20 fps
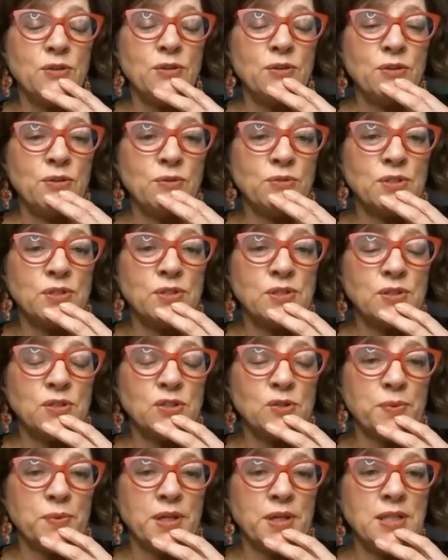you just
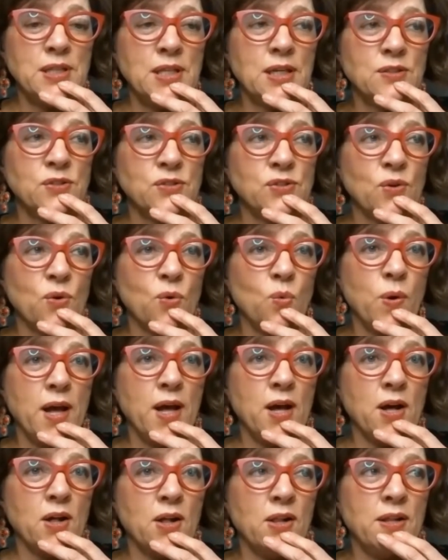explain that so
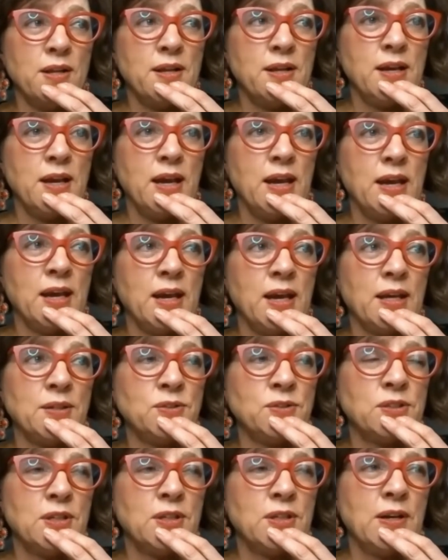well.
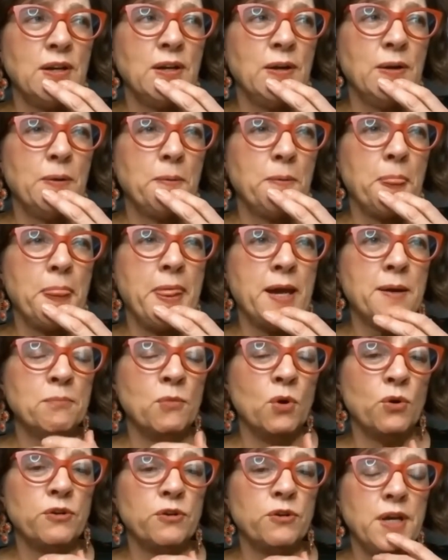And that
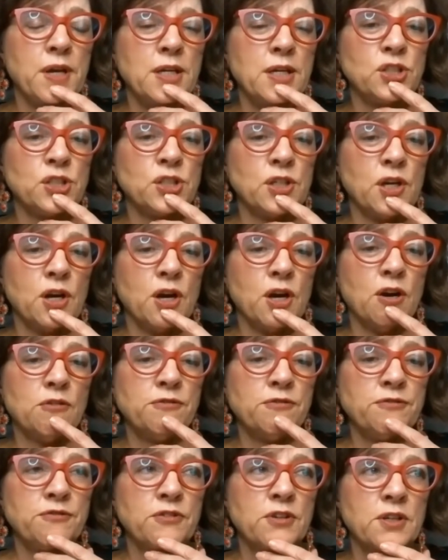motivation
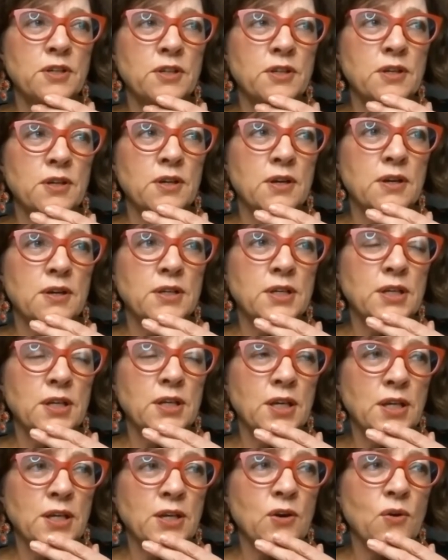of,
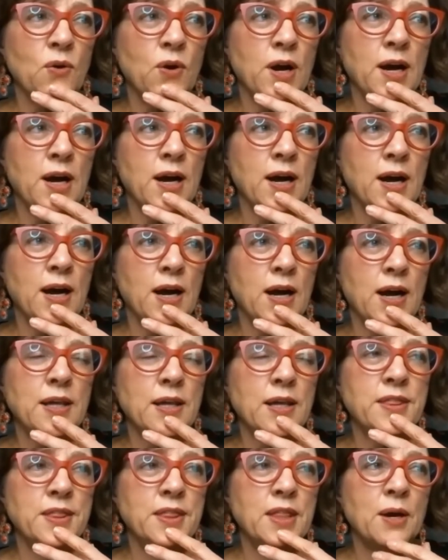
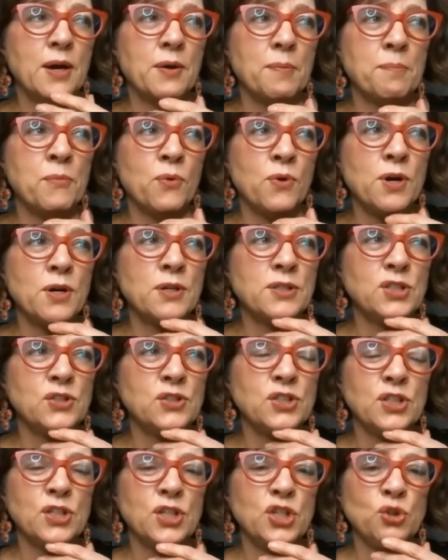I more
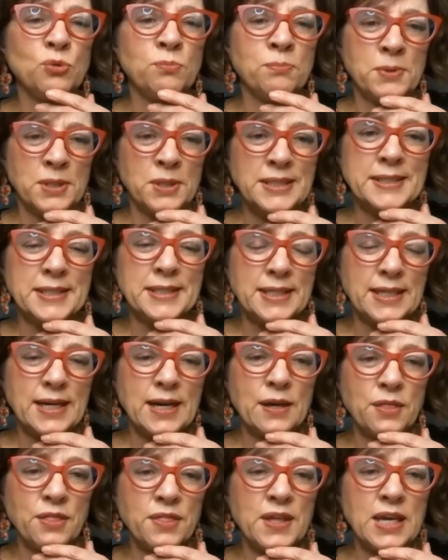just the humility,
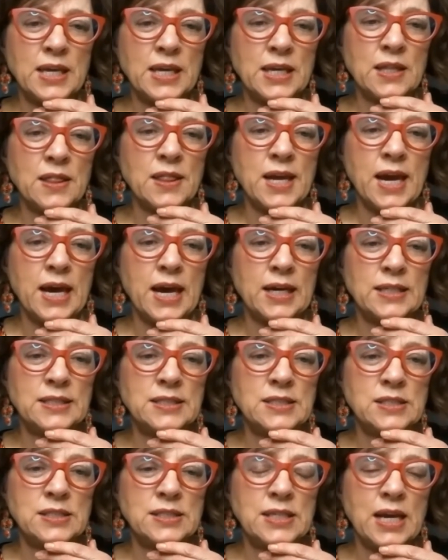I think, in that
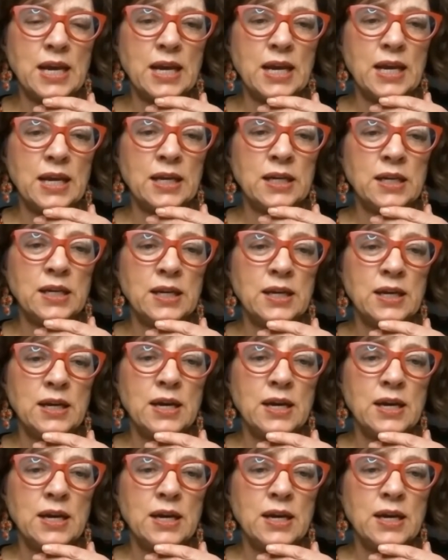is saying,